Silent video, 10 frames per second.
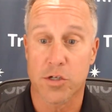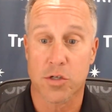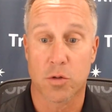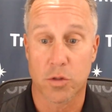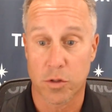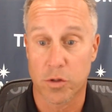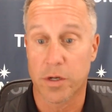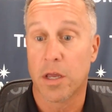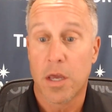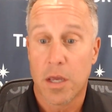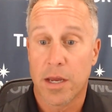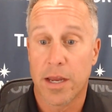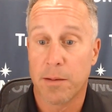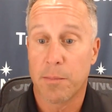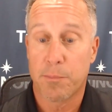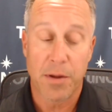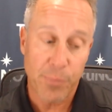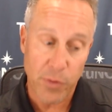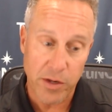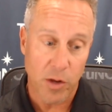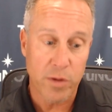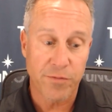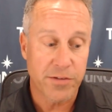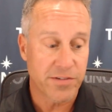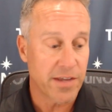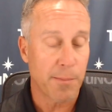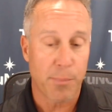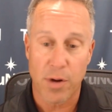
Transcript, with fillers: his shoulder and, and, but you know, we've set up